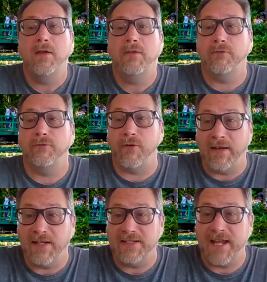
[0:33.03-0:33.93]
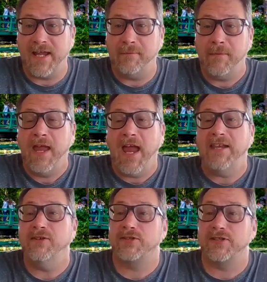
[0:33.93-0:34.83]
the final exam,
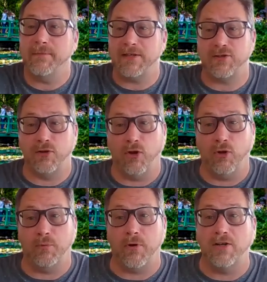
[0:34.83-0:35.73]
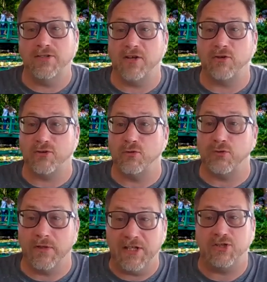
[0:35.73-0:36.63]
and your semester-long project or
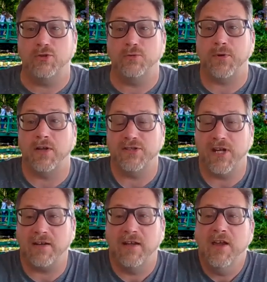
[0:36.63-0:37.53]
social issues project.